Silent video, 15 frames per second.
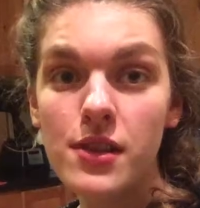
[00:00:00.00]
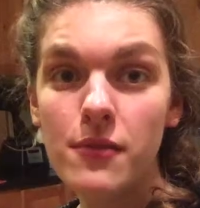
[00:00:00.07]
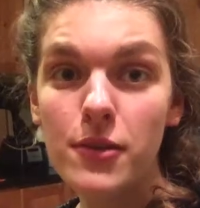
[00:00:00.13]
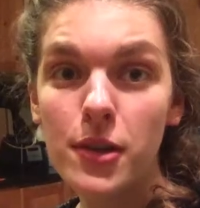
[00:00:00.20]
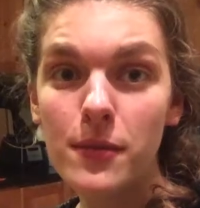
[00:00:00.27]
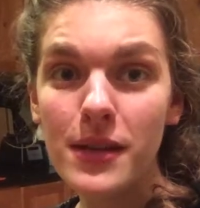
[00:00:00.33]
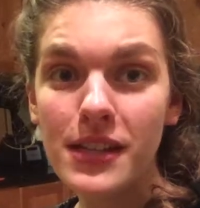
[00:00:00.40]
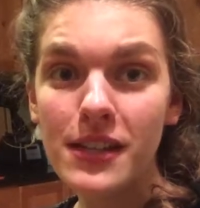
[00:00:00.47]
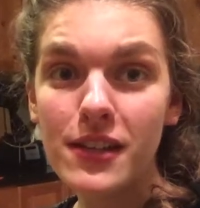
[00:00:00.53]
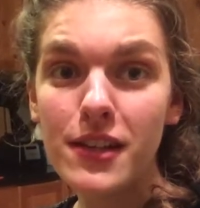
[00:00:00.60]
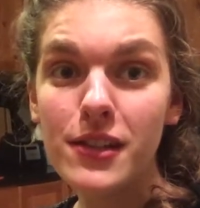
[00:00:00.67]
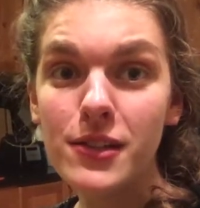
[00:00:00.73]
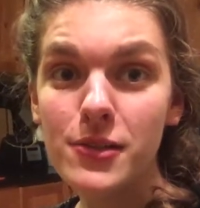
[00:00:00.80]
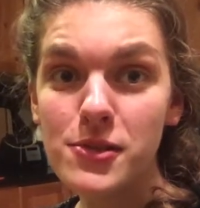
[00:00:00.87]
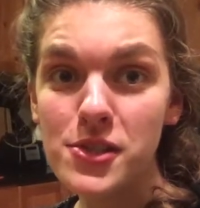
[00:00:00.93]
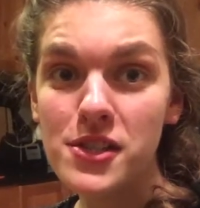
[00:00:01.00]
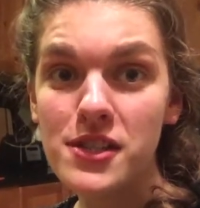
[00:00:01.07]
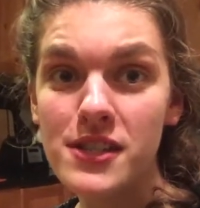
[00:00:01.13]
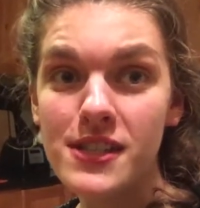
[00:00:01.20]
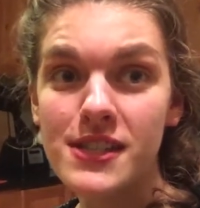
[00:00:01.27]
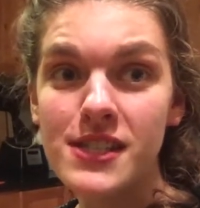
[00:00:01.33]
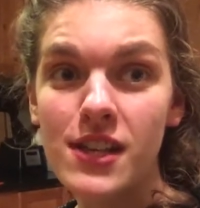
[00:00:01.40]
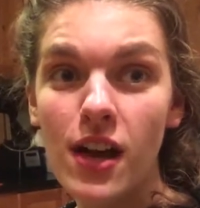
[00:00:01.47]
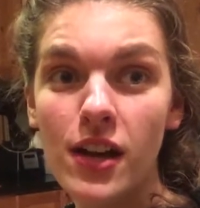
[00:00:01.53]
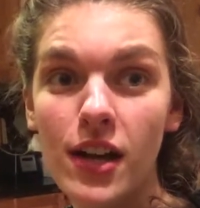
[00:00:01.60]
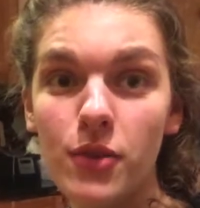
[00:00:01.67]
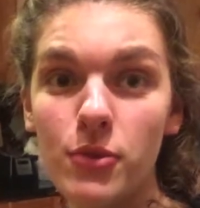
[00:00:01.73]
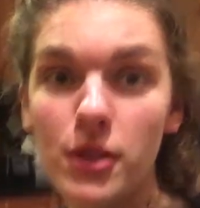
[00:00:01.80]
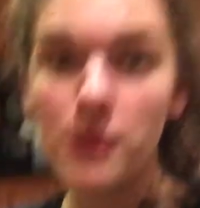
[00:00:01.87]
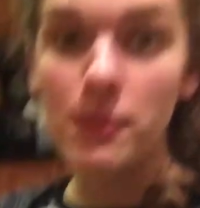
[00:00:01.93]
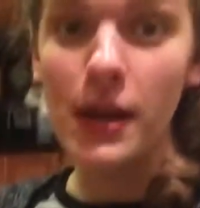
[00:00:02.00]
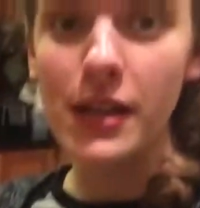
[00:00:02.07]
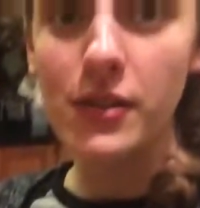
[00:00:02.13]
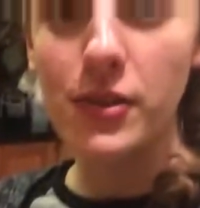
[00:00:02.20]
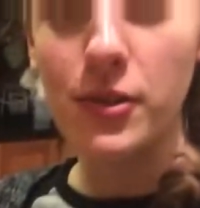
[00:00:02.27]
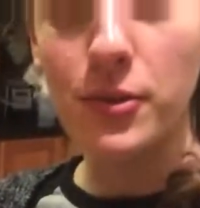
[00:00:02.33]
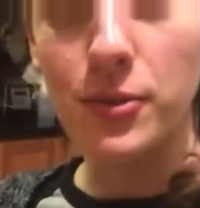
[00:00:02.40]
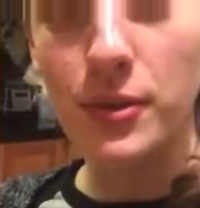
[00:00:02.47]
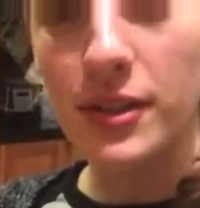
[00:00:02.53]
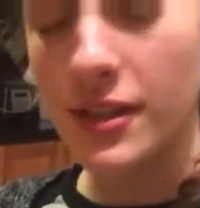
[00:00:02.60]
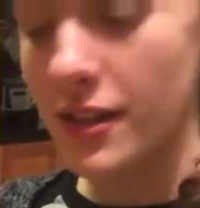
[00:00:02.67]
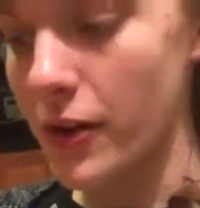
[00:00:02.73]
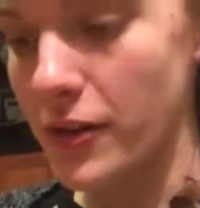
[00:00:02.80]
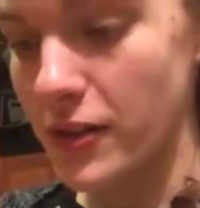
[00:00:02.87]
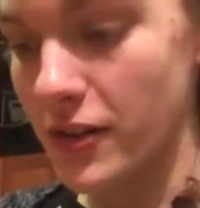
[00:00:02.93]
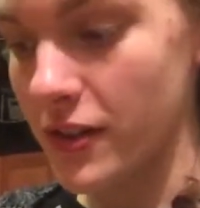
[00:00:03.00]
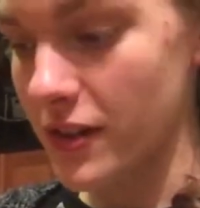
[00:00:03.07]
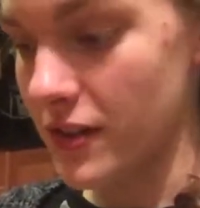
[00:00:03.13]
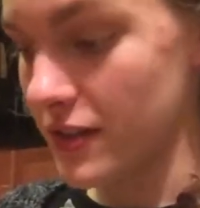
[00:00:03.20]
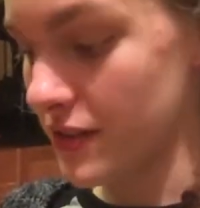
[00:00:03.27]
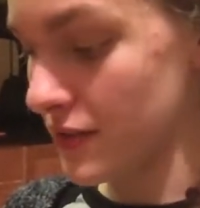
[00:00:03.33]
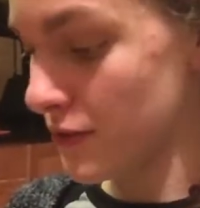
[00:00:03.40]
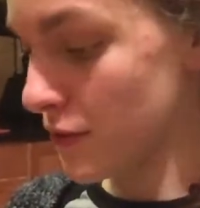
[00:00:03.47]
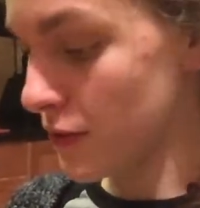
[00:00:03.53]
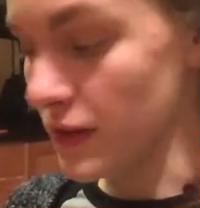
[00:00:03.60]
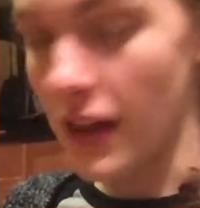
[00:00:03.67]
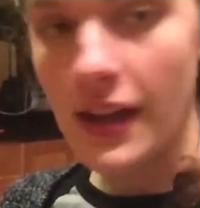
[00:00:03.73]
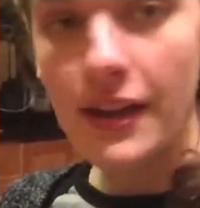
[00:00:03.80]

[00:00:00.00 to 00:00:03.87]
So I'm filming the conclusion to this saga with my new partner for